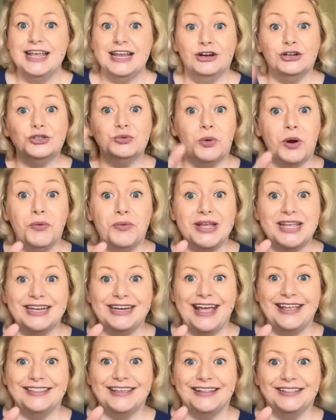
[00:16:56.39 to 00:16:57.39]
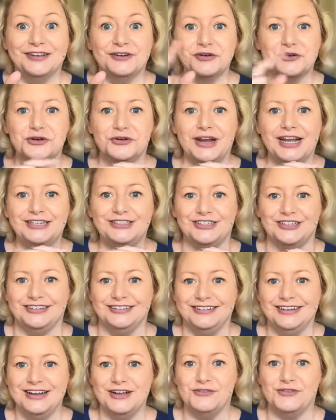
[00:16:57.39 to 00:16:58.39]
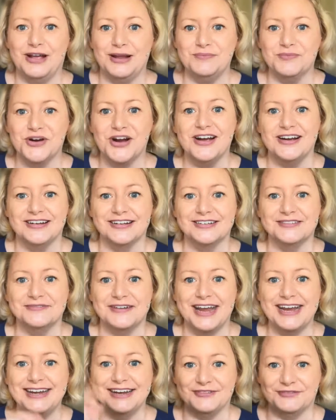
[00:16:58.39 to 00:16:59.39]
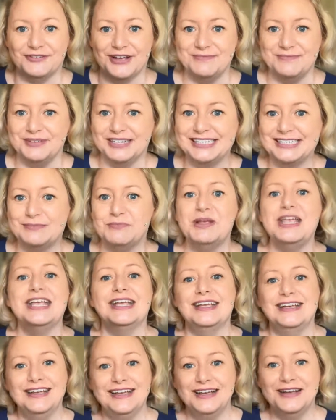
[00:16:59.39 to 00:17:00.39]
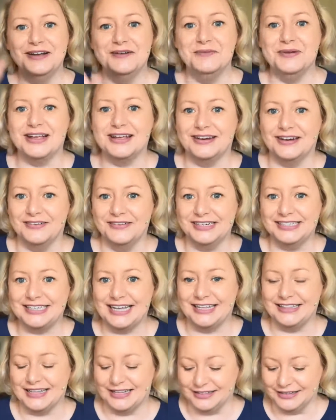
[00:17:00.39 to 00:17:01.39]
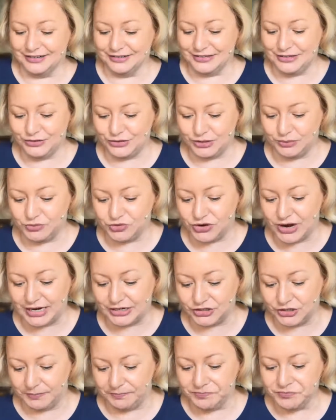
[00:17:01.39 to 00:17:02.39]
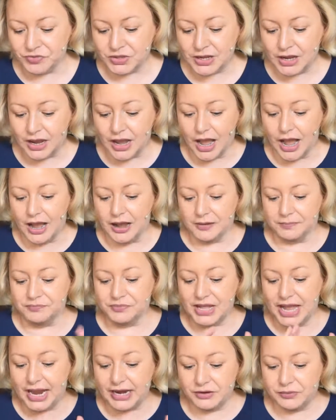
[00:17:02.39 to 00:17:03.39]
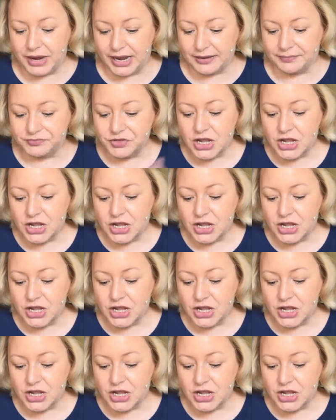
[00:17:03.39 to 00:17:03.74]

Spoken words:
Here's where we can add that little correction if I'm wrong, right? If I misspeak, we can always add that little YouTube correction. Anyway,